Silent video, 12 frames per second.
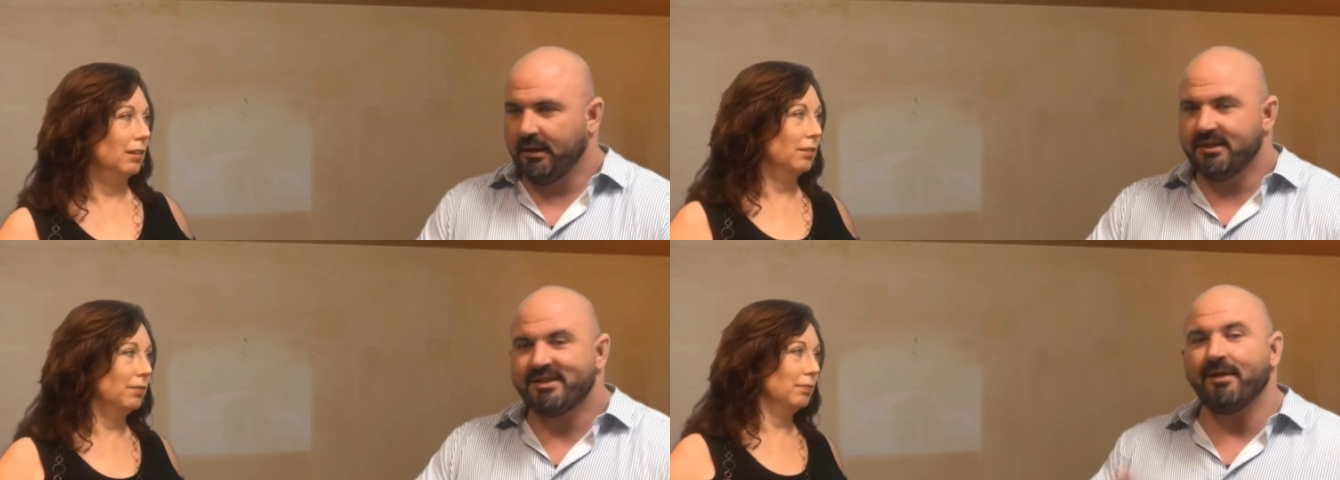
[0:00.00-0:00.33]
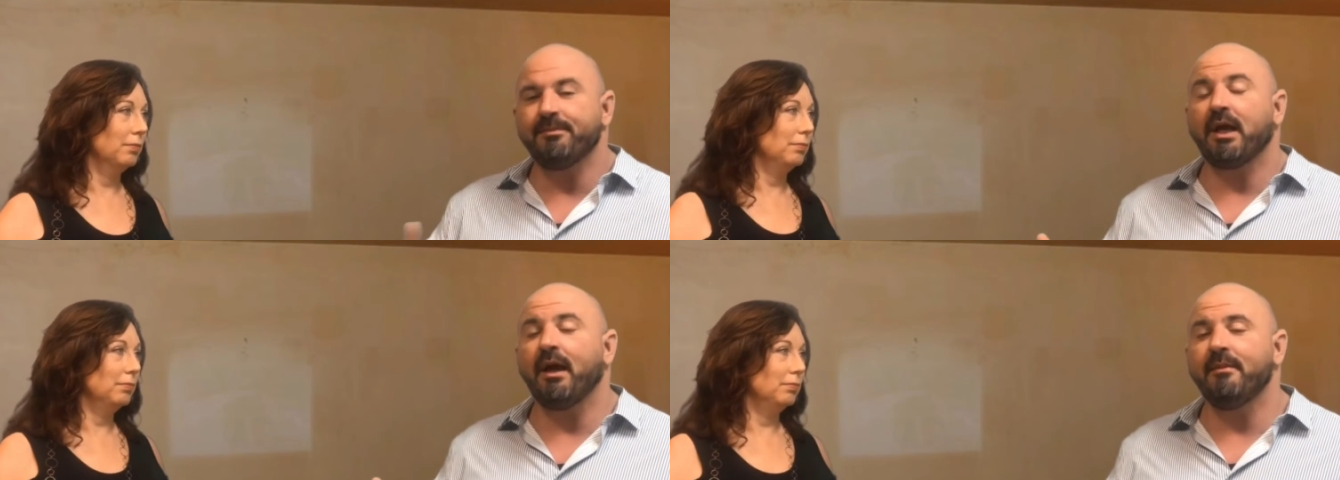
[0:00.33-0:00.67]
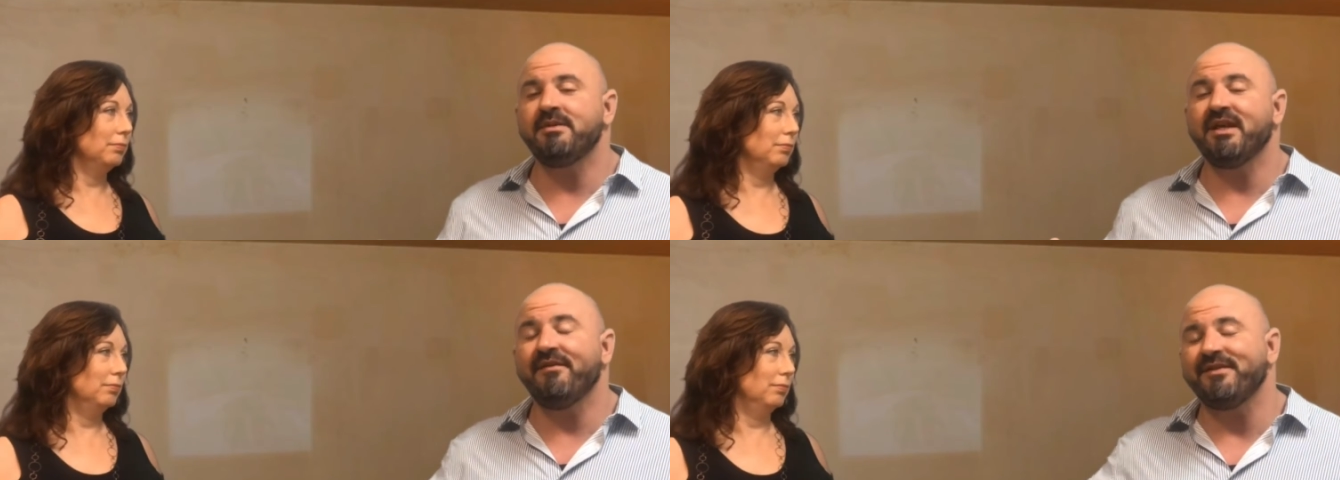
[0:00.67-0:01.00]

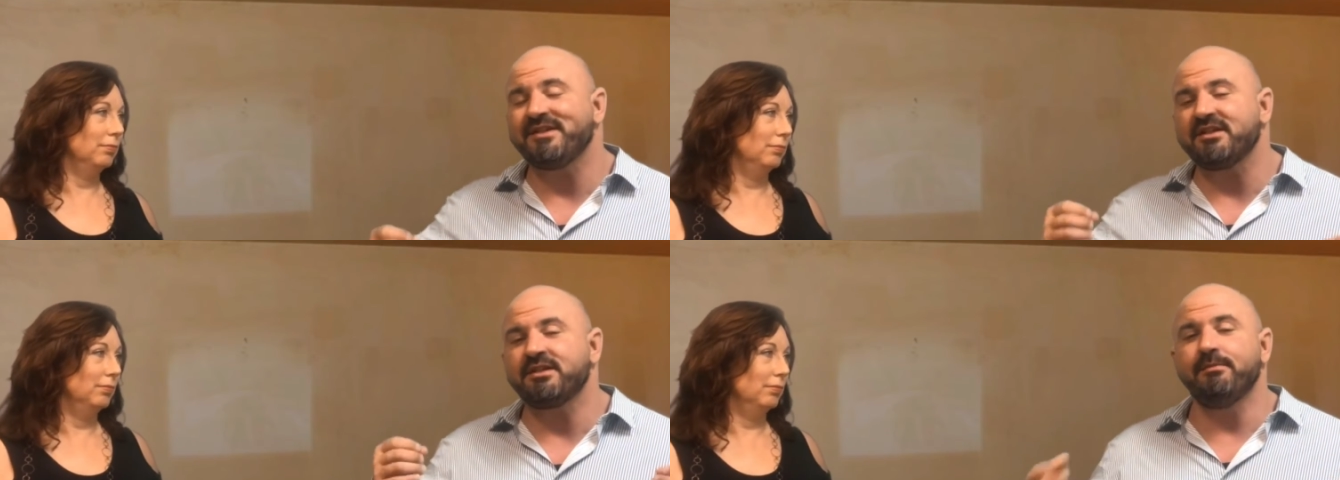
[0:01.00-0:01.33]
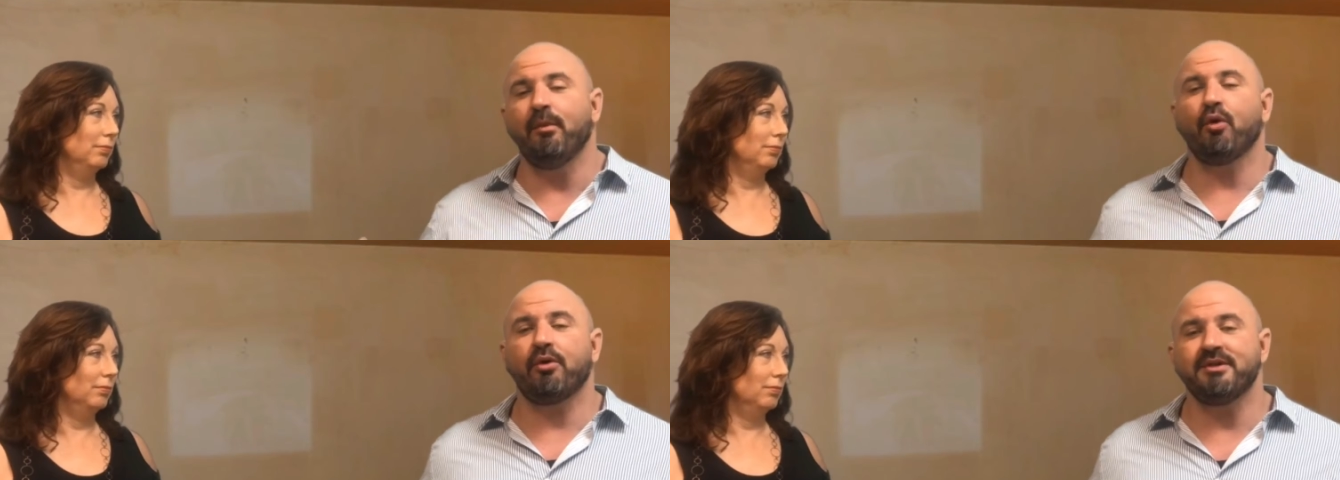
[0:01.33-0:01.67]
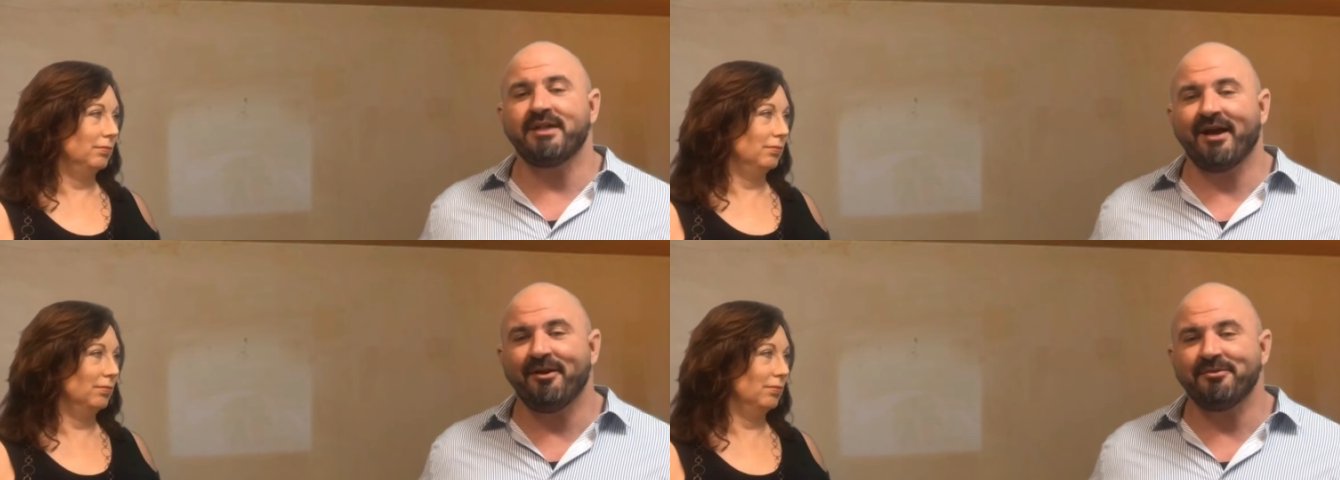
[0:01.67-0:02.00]
Speaker 1: Sometimes if it's a smoker's
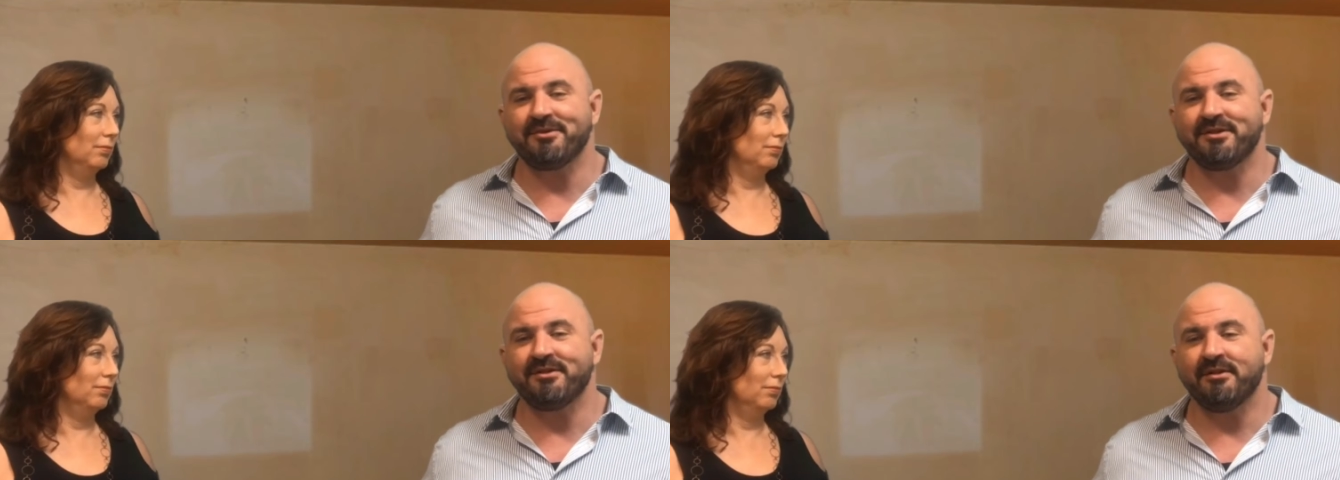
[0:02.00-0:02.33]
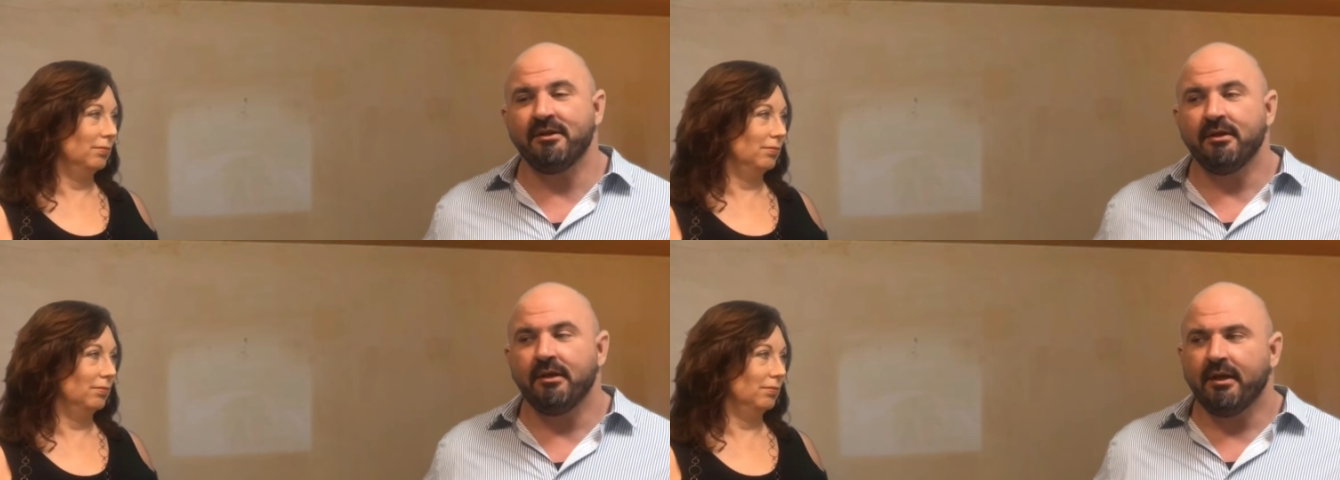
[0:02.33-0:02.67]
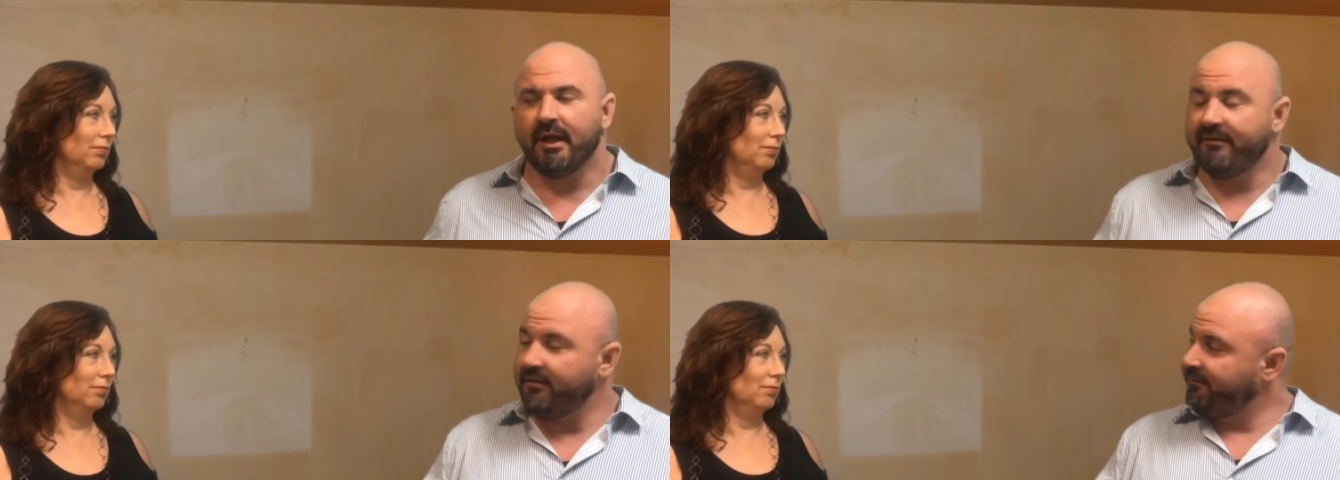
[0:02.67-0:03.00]
house,
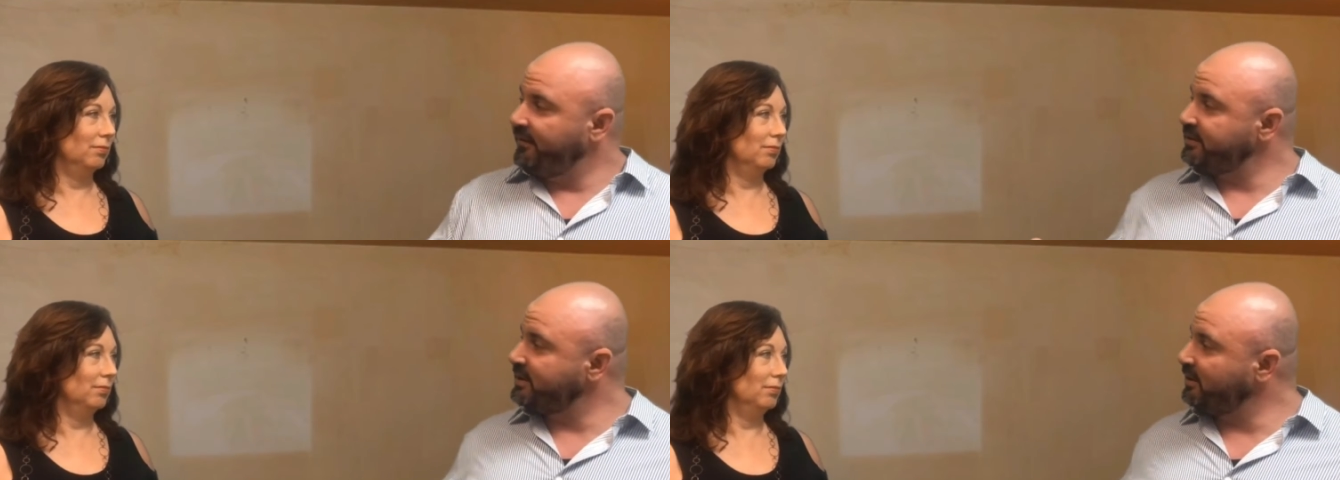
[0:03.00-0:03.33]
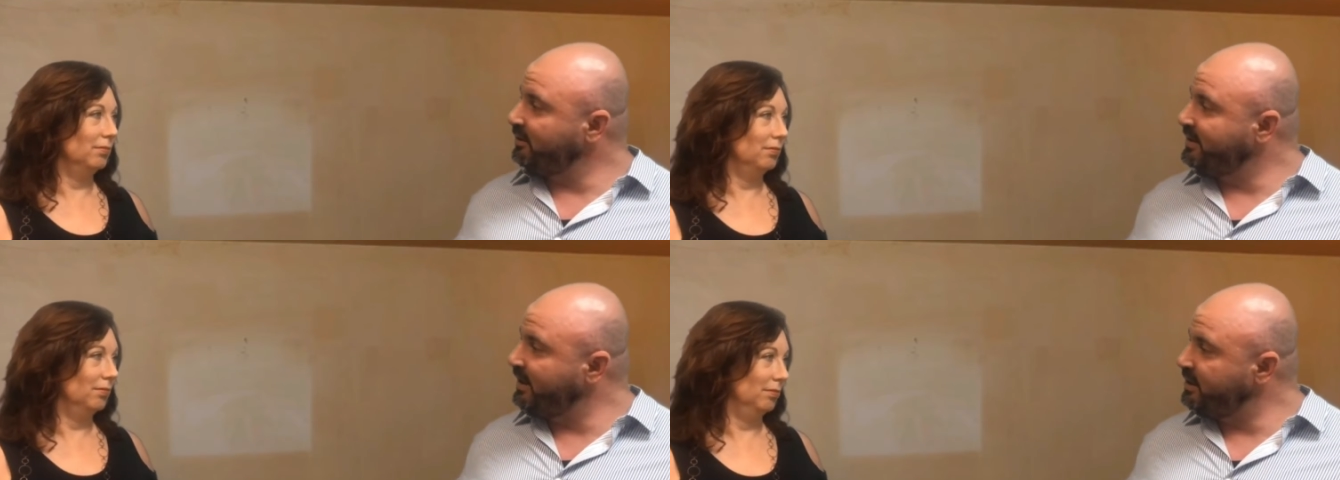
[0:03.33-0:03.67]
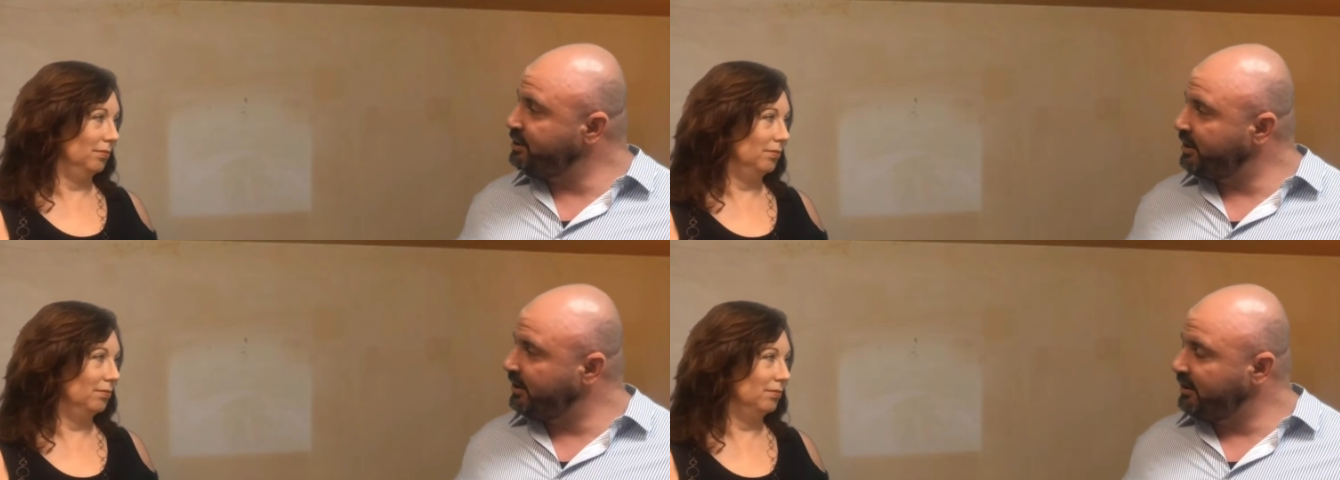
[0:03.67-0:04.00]
if it feels a little
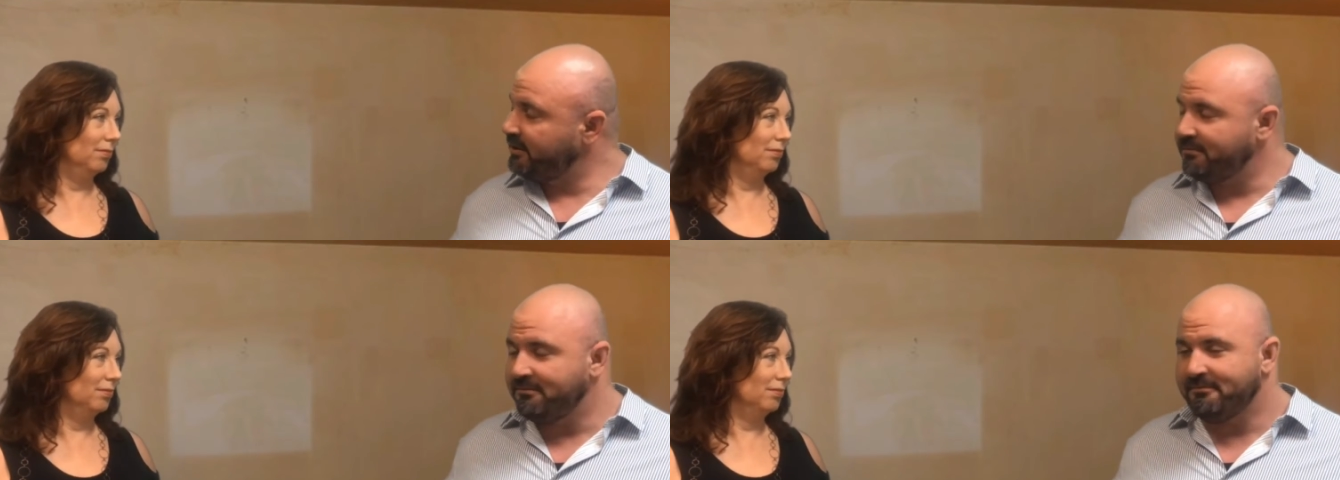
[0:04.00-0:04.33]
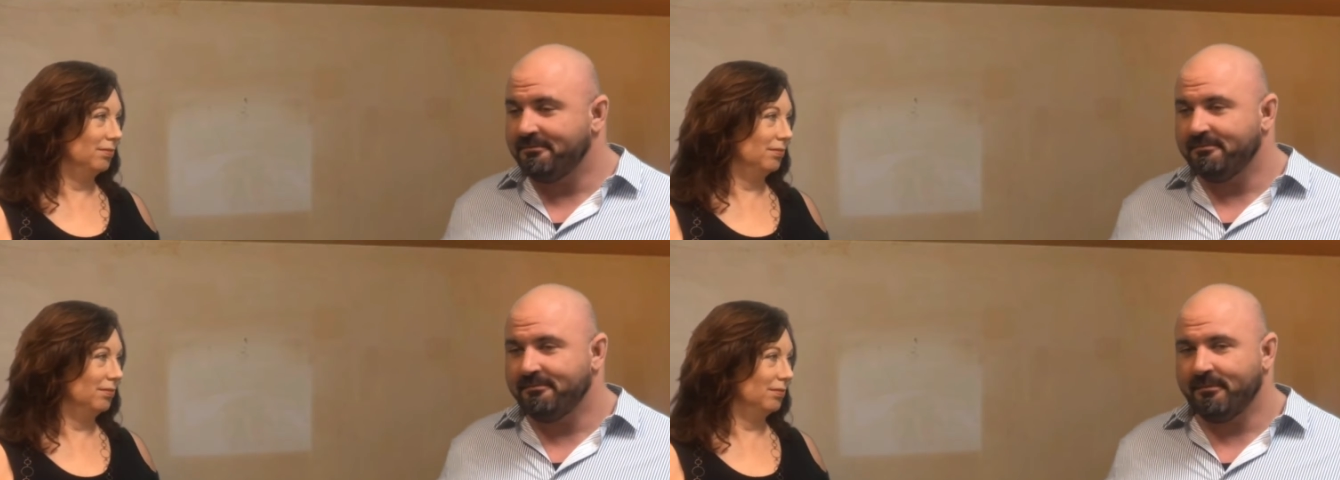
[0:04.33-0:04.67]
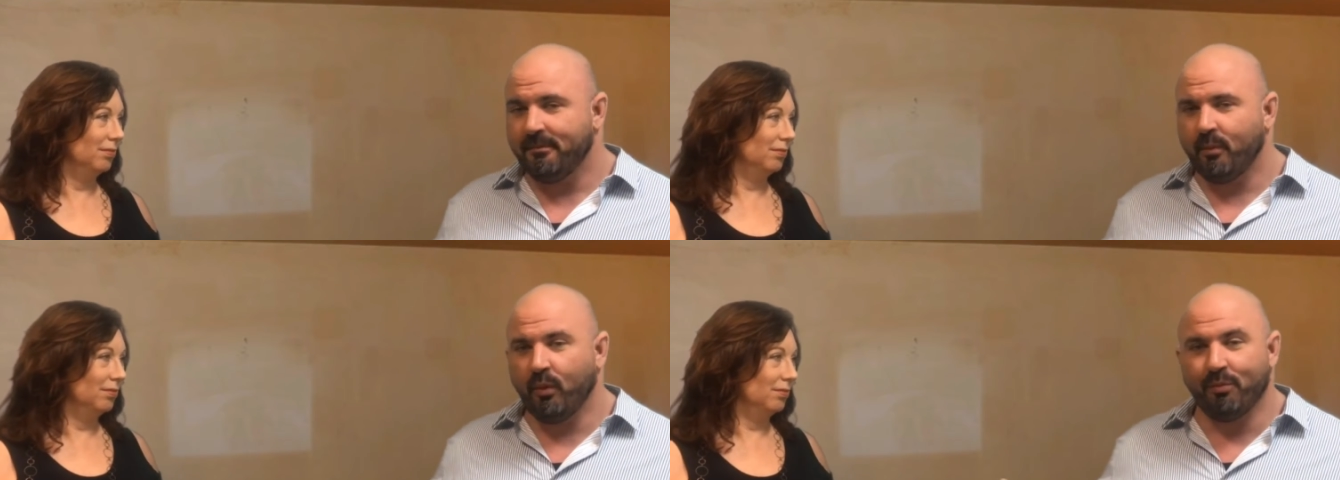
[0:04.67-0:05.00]
dingy, we'll